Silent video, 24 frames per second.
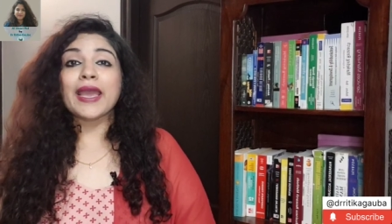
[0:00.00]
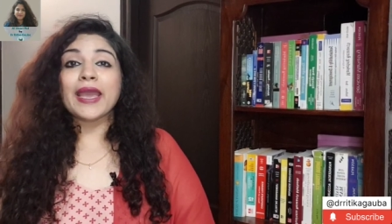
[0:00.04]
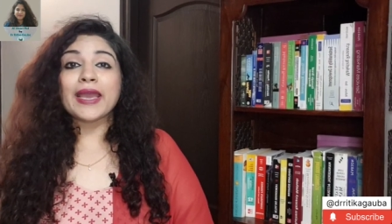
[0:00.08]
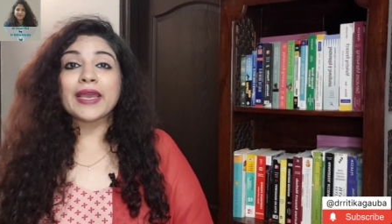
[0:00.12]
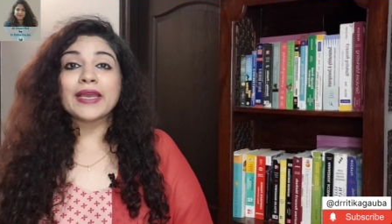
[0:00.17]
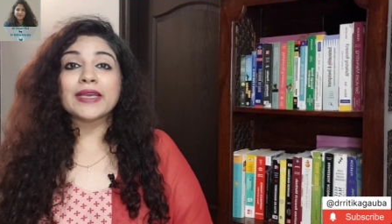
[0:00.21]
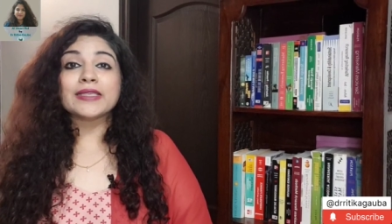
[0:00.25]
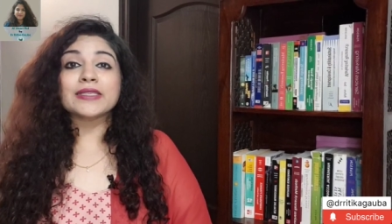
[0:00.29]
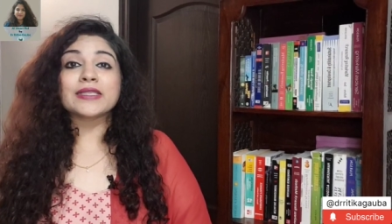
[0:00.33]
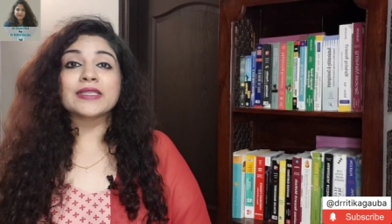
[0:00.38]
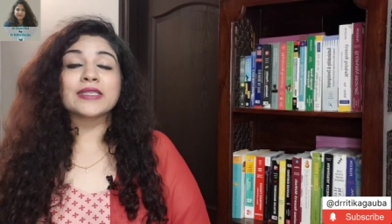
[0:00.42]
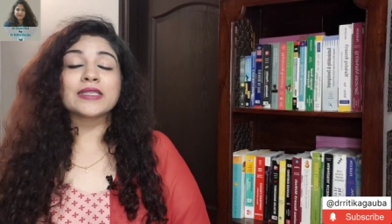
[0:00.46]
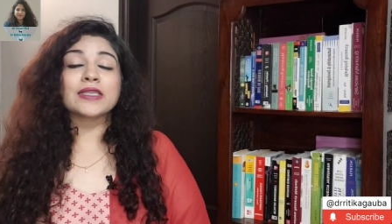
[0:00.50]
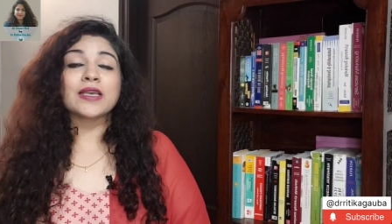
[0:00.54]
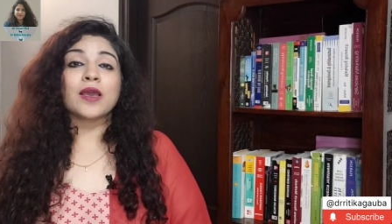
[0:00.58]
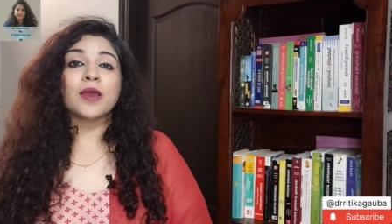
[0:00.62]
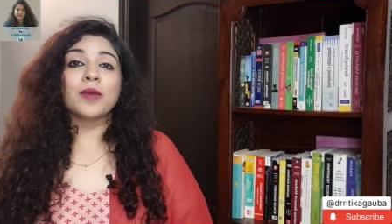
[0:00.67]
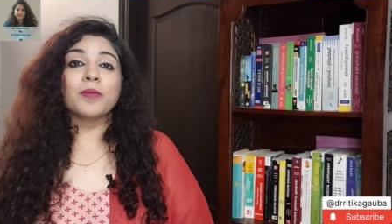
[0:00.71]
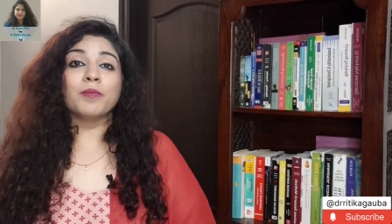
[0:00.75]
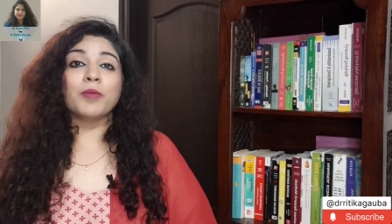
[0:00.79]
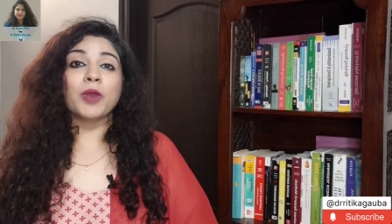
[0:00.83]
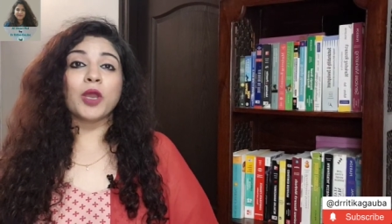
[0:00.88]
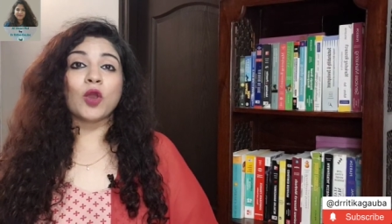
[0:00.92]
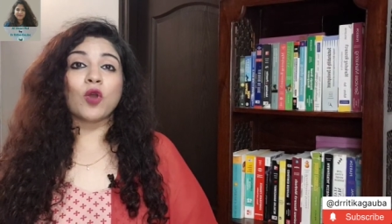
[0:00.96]
is
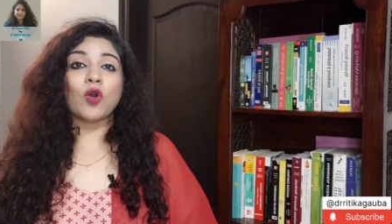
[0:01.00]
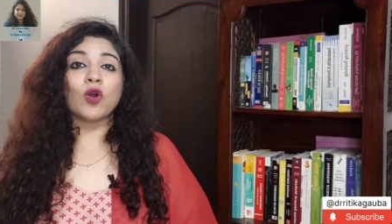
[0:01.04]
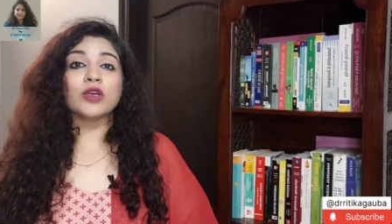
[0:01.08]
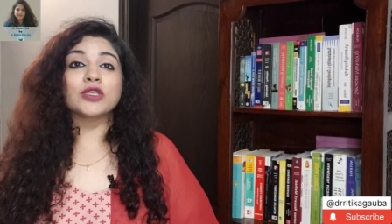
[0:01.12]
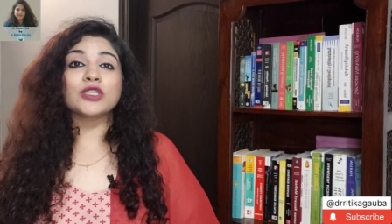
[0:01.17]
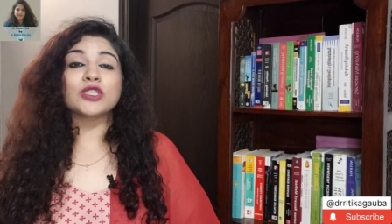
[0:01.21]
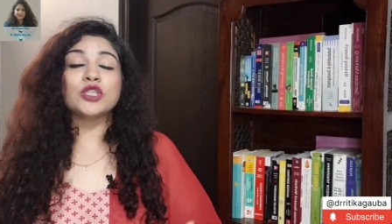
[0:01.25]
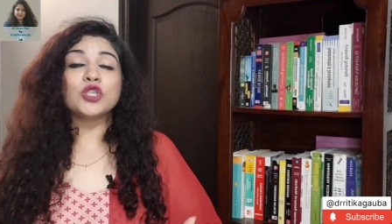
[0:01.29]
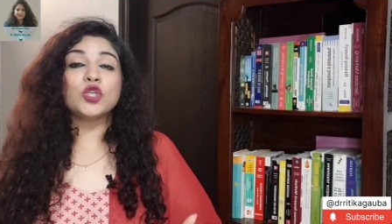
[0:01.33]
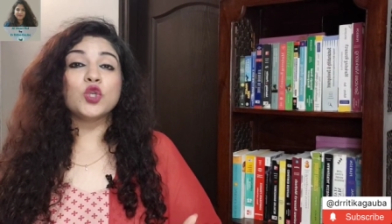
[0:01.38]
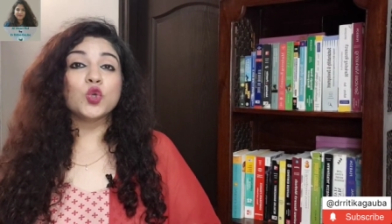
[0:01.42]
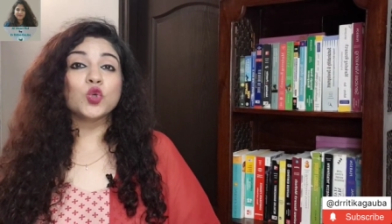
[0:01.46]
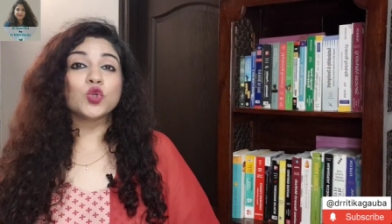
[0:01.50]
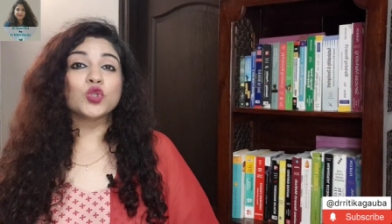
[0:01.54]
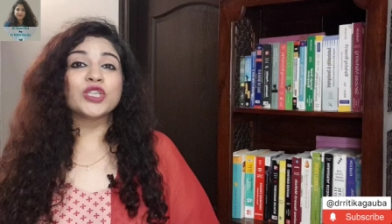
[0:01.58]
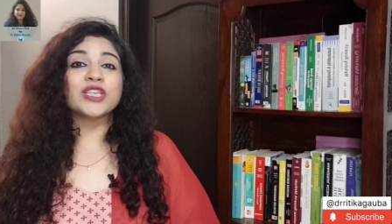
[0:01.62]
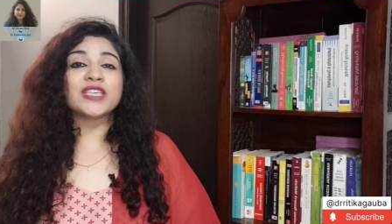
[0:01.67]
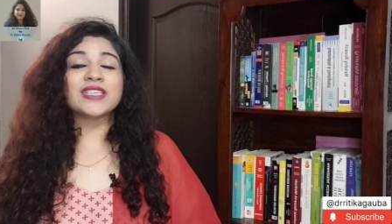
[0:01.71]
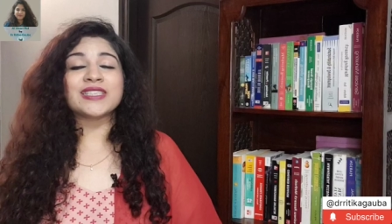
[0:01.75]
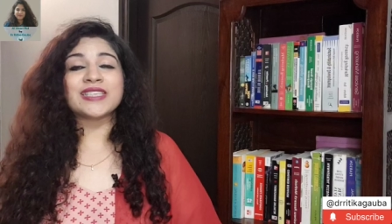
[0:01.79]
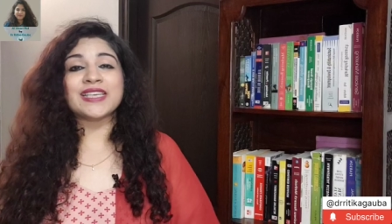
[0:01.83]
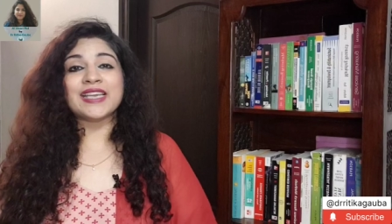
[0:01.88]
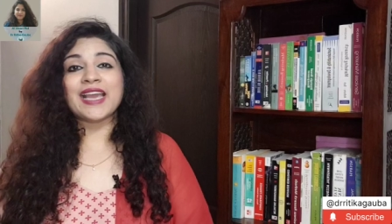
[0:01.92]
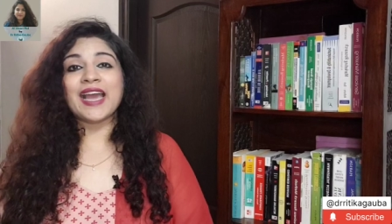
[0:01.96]
because
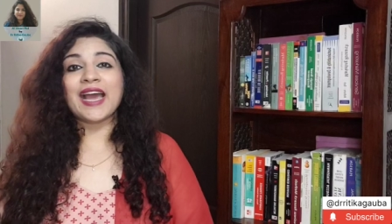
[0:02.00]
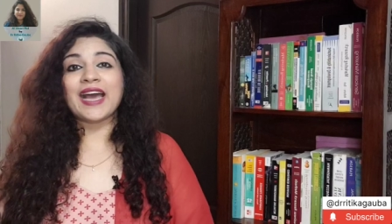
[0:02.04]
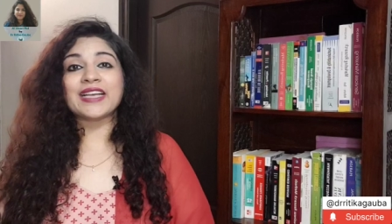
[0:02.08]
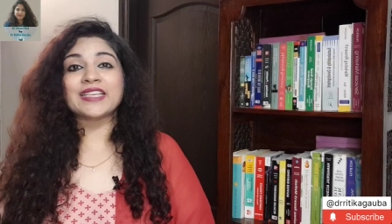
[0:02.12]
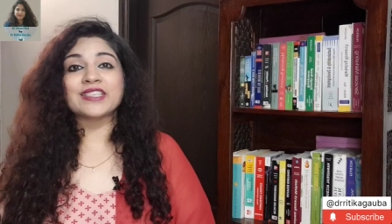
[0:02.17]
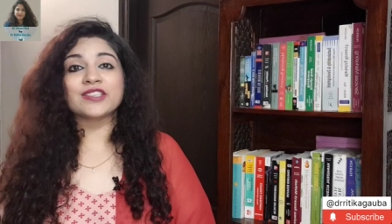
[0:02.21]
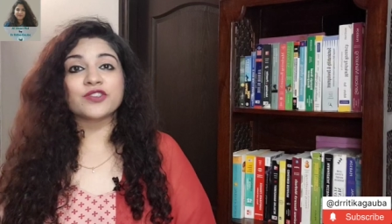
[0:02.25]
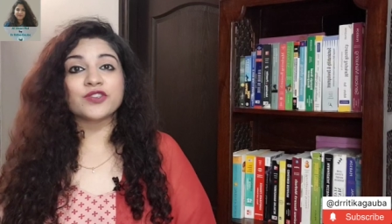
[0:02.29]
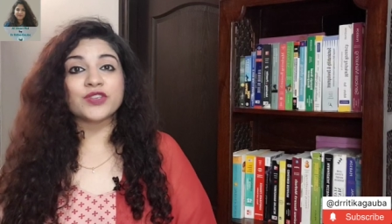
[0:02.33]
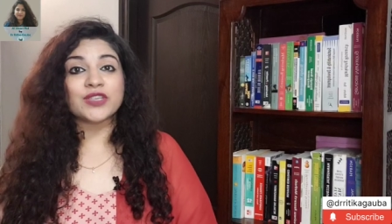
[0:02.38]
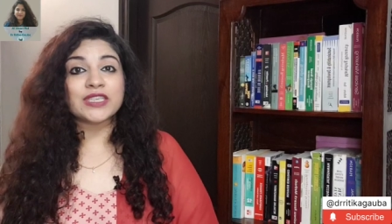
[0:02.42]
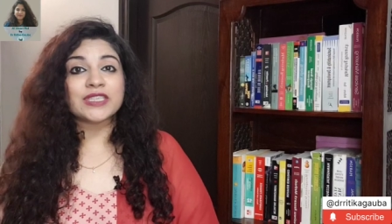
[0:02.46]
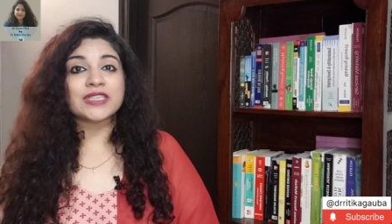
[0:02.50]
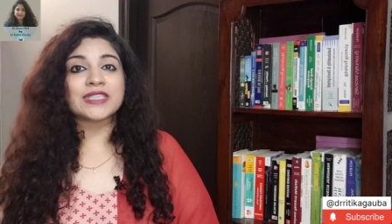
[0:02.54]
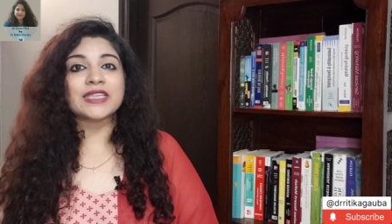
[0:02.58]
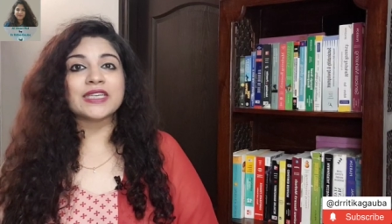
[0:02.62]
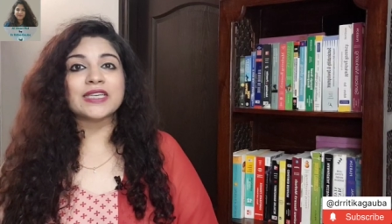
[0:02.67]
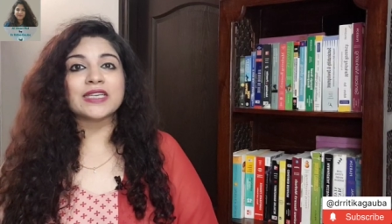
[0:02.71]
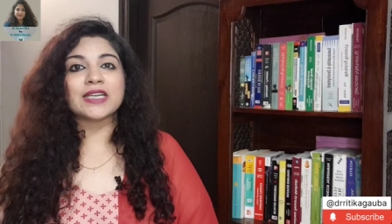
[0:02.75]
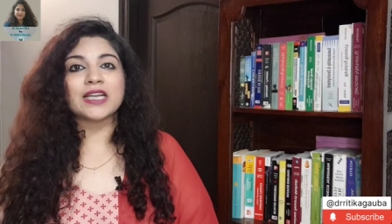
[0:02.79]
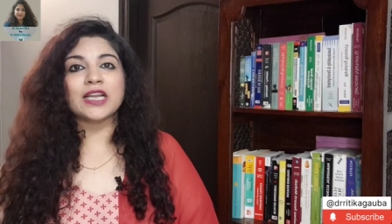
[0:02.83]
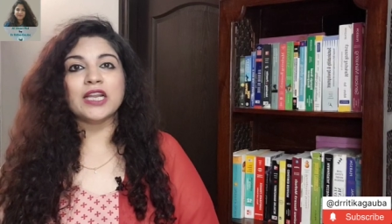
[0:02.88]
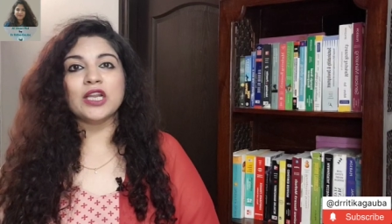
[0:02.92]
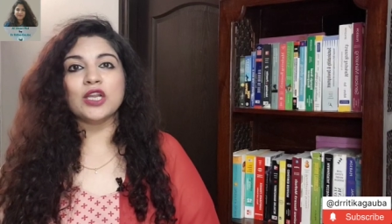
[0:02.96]
UGC has
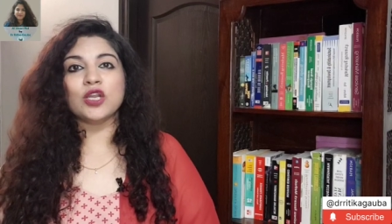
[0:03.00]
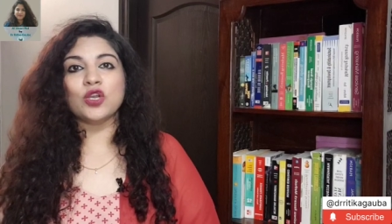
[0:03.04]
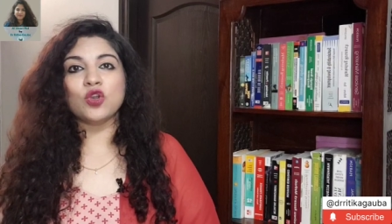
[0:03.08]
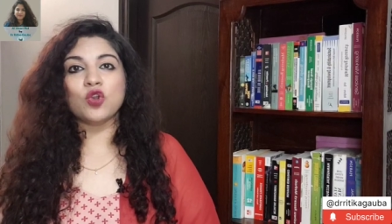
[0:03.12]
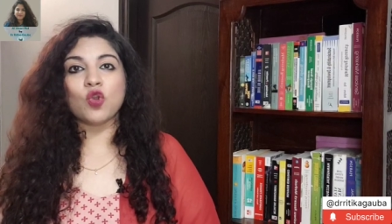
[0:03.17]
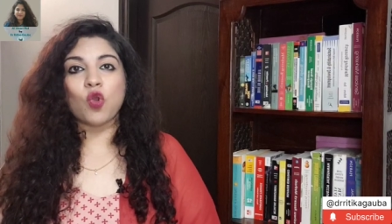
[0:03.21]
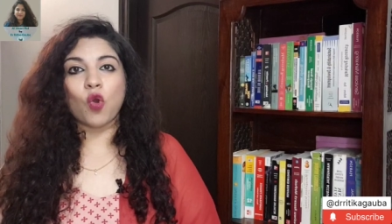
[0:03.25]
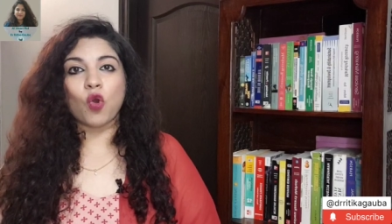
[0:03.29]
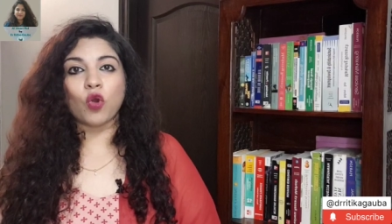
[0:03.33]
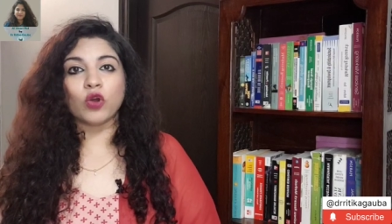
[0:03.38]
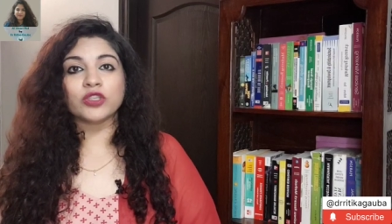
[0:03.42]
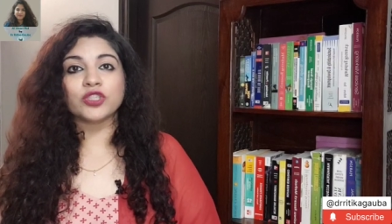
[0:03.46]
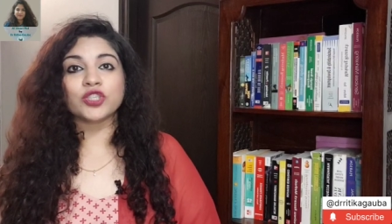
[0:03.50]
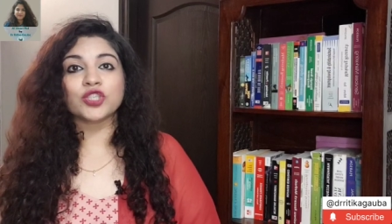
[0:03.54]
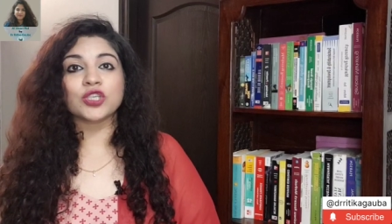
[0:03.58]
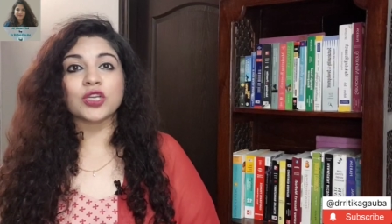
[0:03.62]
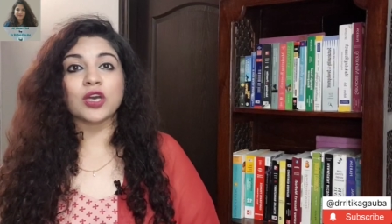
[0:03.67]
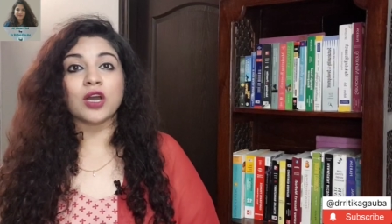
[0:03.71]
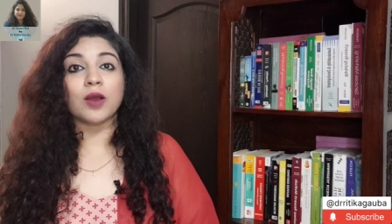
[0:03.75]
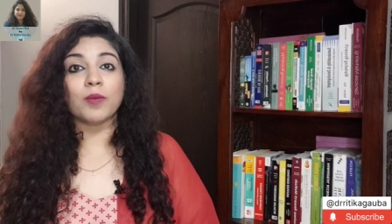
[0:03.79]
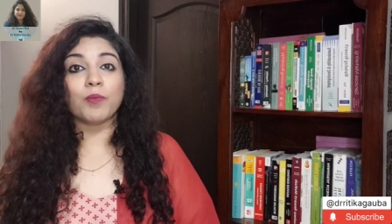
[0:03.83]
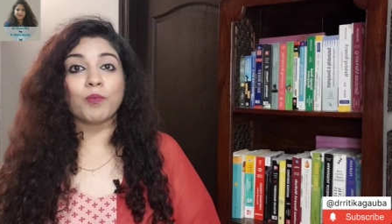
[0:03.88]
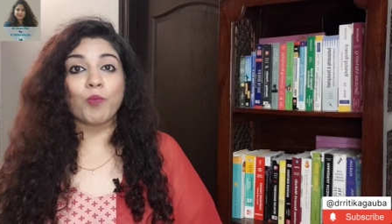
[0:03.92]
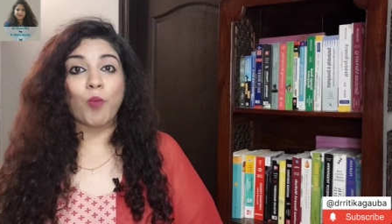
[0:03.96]
recently launched
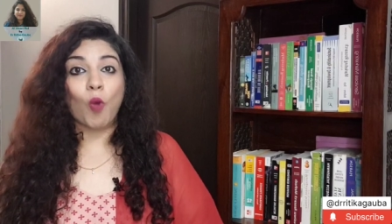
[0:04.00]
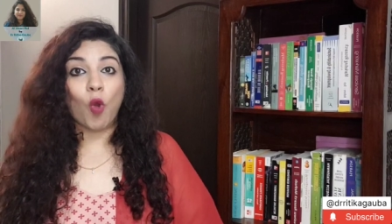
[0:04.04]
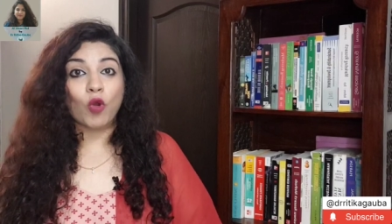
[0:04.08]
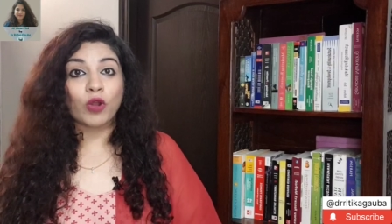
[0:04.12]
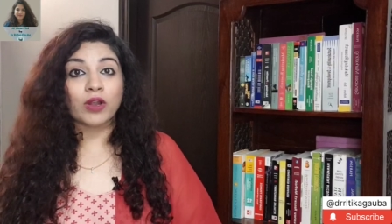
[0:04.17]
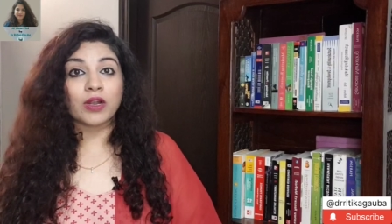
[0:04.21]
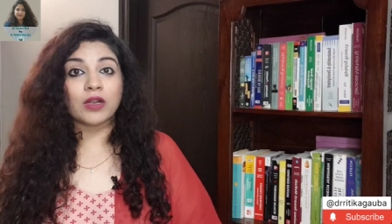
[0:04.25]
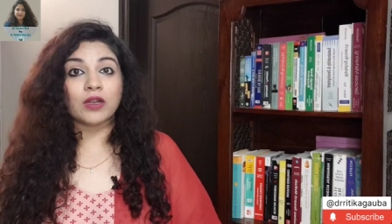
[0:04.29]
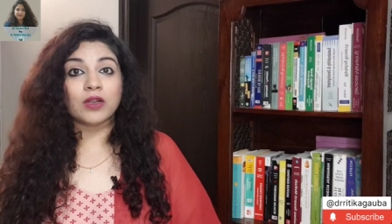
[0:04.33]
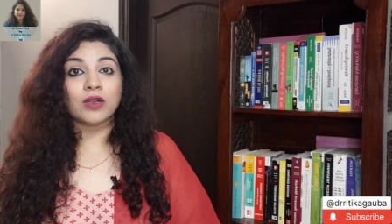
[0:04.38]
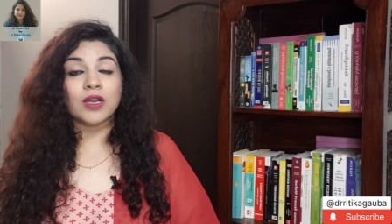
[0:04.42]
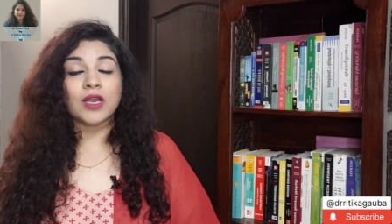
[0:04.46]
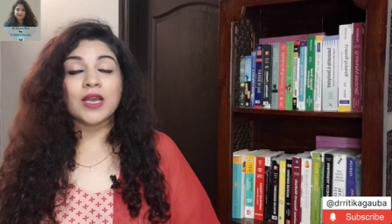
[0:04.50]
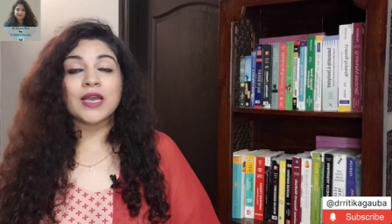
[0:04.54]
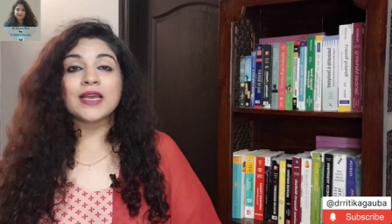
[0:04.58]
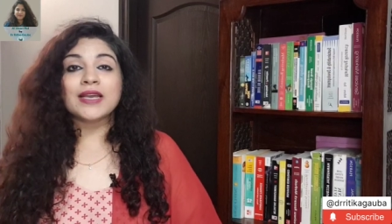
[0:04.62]
a portal